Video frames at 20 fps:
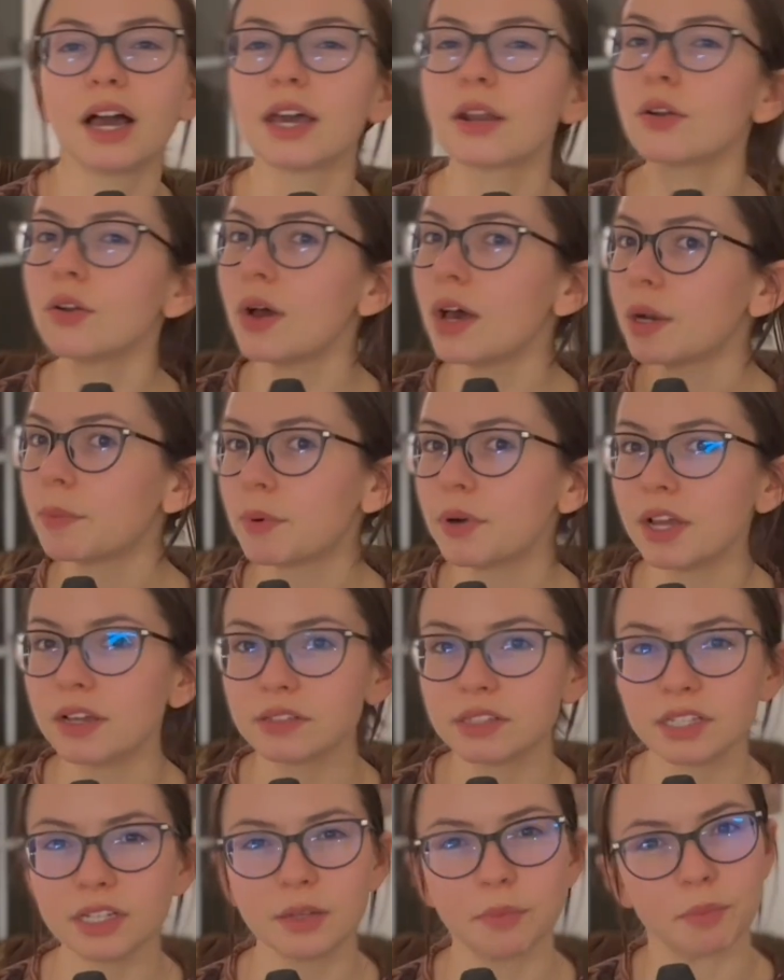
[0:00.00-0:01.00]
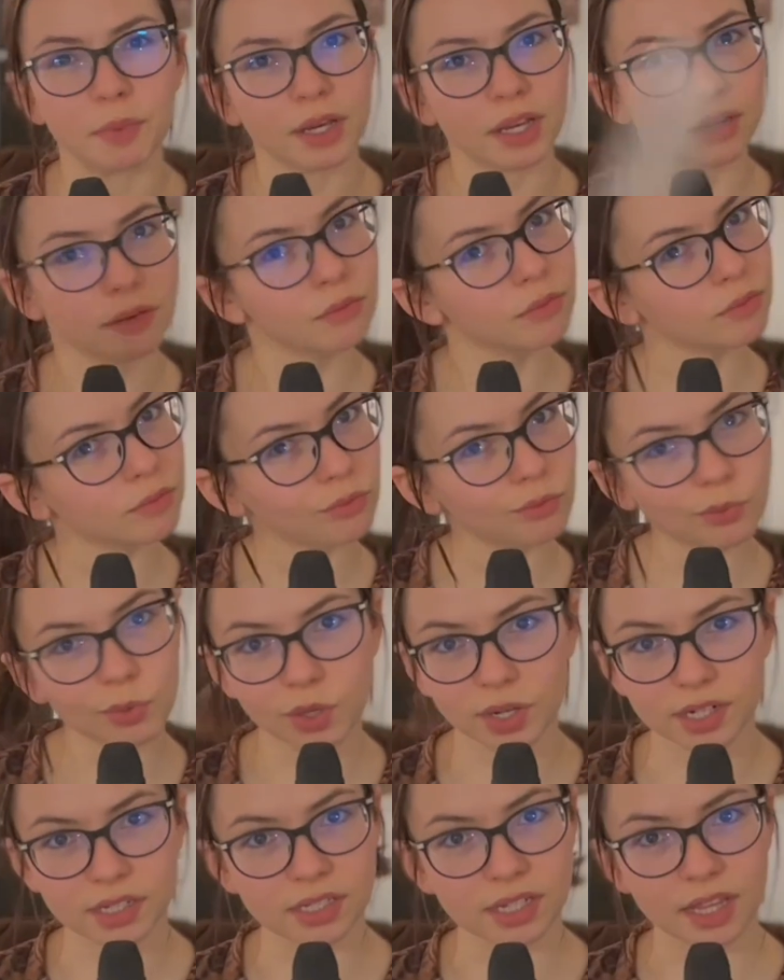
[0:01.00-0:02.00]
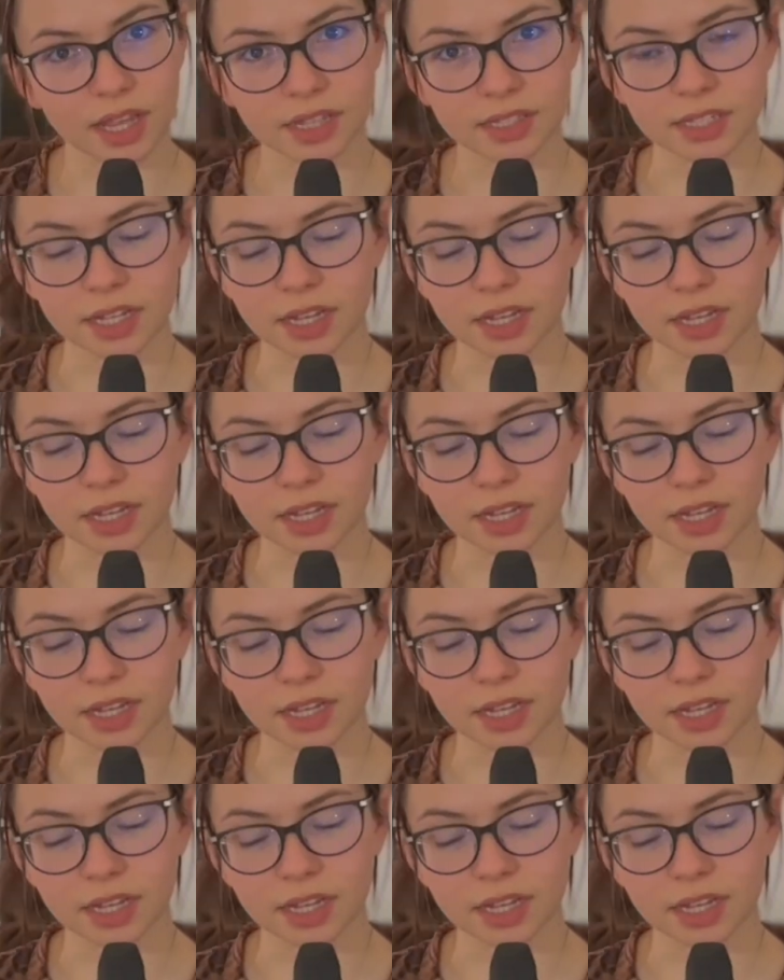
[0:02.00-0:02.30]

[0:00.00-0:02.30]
I don't know how to pronounce it, but we're gonna say that's